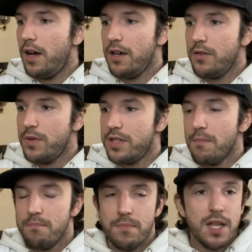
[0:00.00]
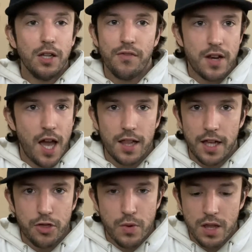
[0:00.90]
It was the middle of the night,
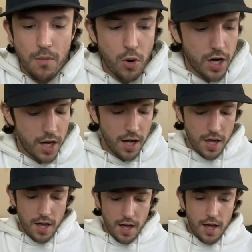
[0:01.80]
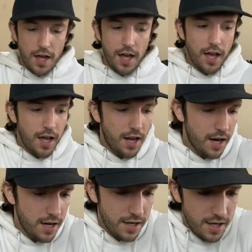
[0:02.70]
like 3 a.m,
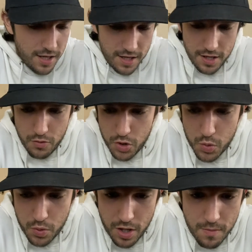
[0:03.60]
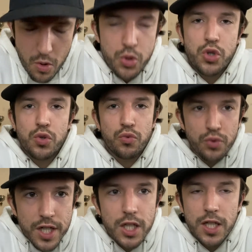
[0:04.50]
and it was one of the most
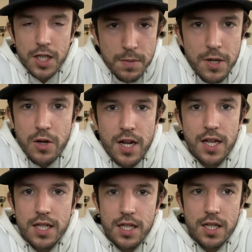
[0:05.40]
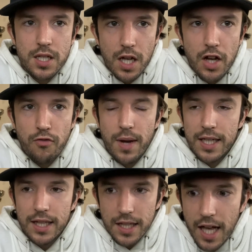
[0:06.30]
surreal experiences of my
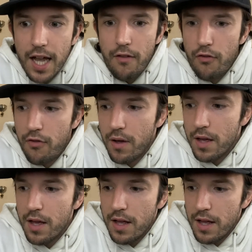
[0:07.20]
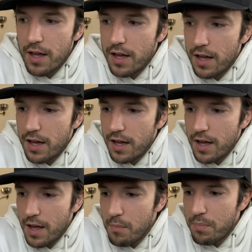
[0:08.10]
life.
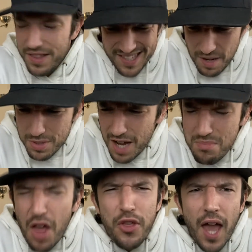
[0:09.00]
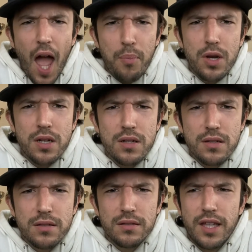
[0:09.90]
But at the same time, nothing happened.
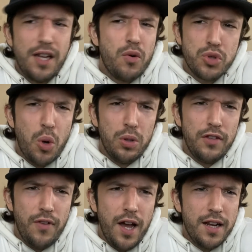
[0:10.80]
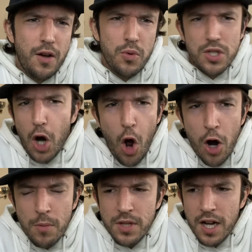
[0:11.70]
Like, I was totally fine. I wasn't
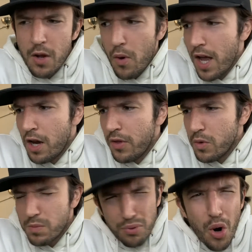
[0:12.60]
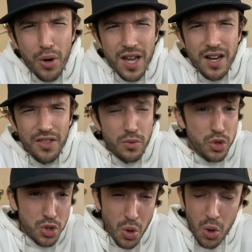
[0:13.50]
harmed in any way. Nothing was broken. Nothing was
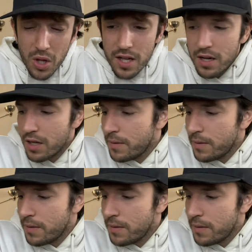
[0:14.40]
stolen.